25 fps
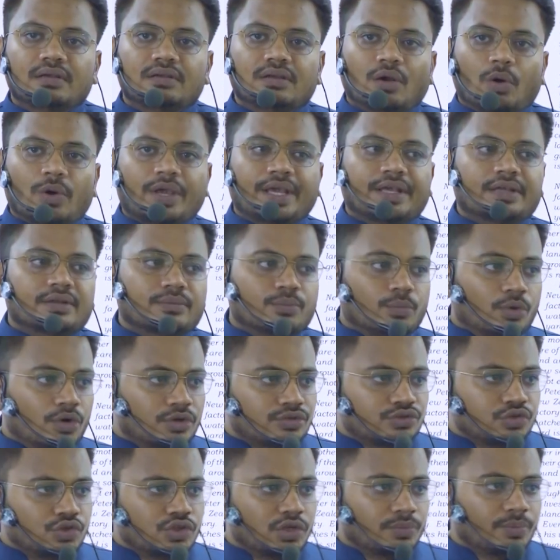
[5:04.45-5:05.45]
Okay, more
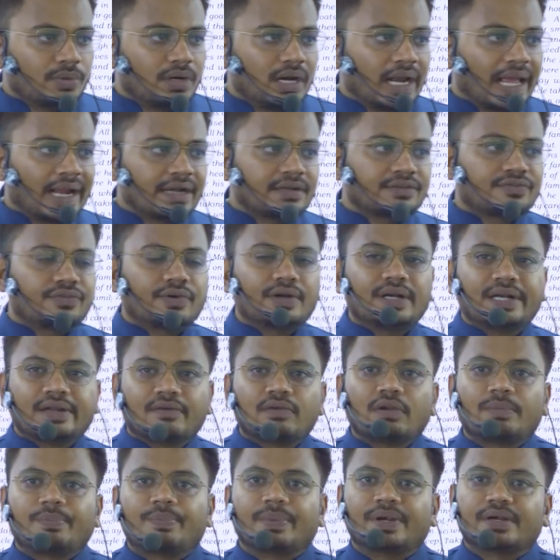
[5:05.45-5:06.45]
suitable lands for
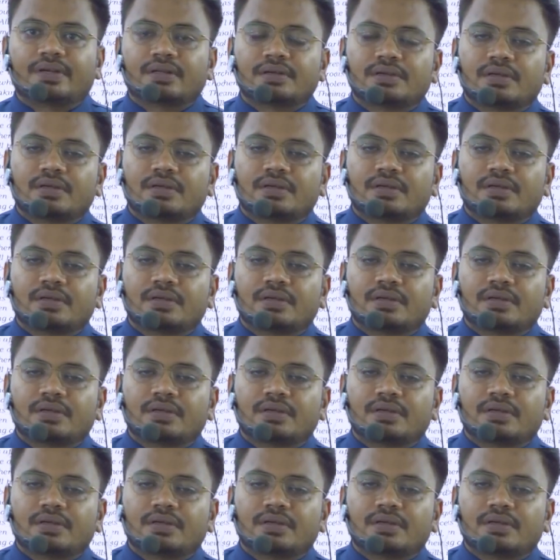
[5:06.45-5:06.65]
development.